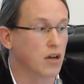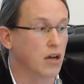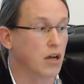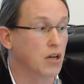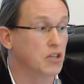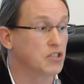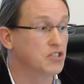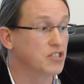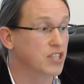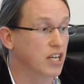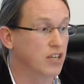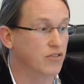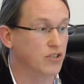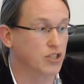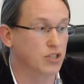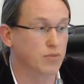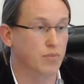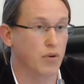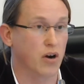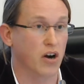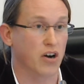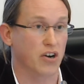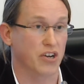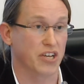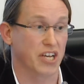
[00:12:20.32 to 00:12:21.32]
centrist
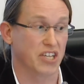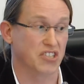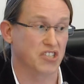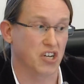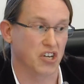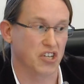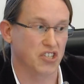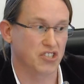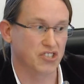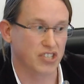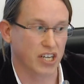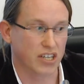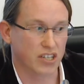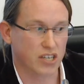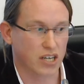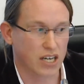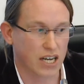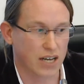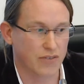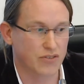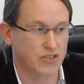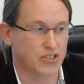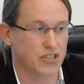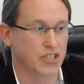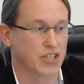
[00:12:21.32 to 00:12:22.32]
party has got a
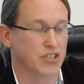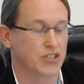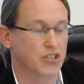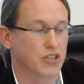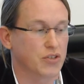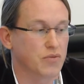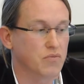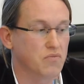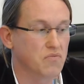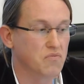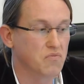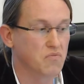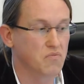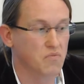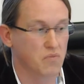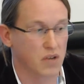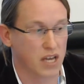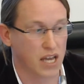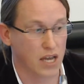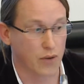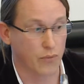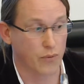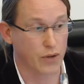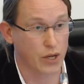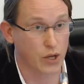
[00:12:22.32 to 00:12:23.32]
center-left citizen,
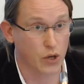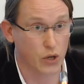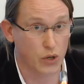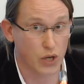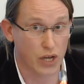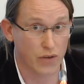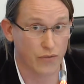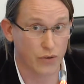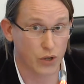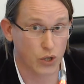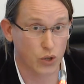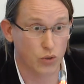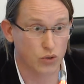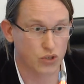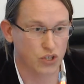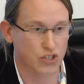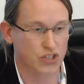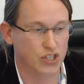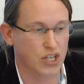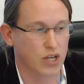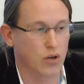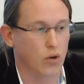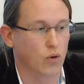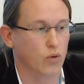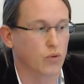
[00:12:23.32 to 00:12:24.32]
if we use a
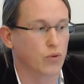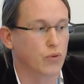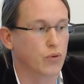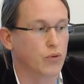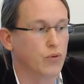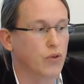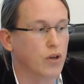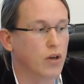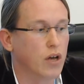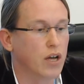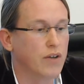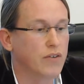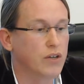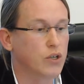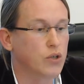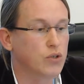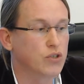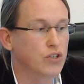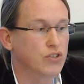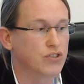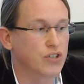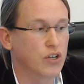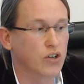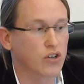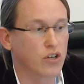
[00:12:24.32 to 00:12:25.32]

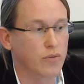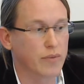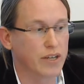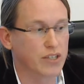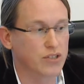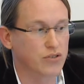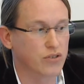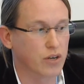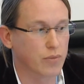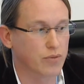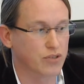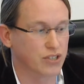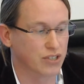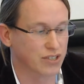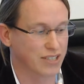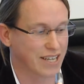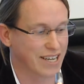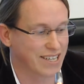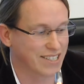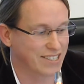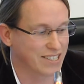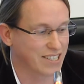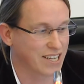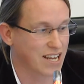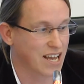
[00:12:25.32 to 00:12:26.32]
single-dimensional
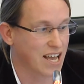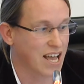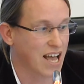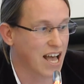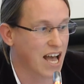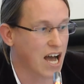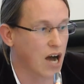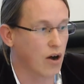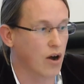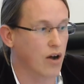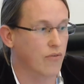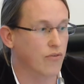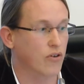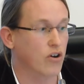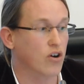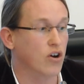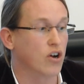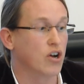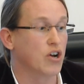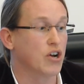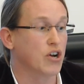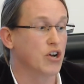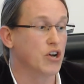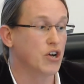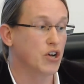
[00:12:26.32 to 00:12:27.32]
representation. However,
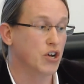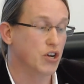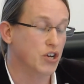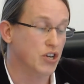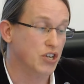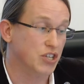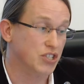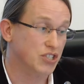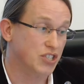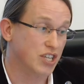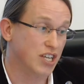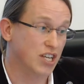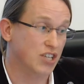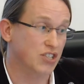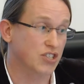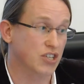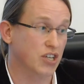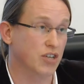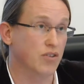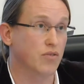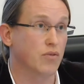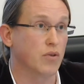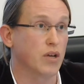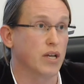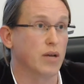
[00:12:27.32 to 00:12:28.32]
the
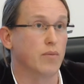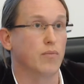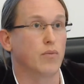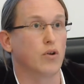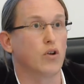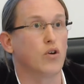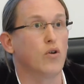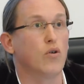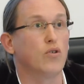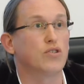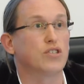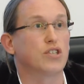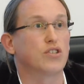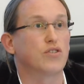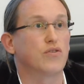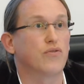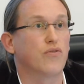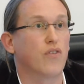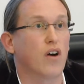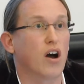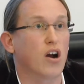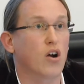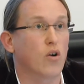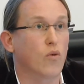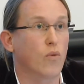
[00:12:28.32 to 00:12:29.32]
citizen in blue is
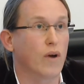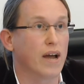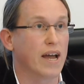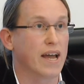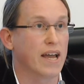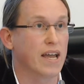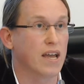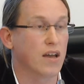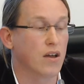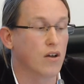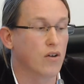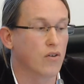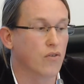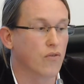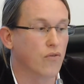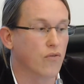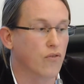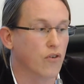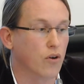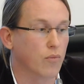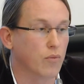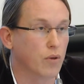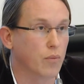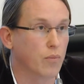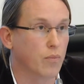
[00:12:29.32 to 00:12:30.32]
far away
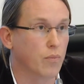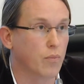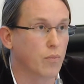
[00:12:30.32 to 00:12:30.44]
from the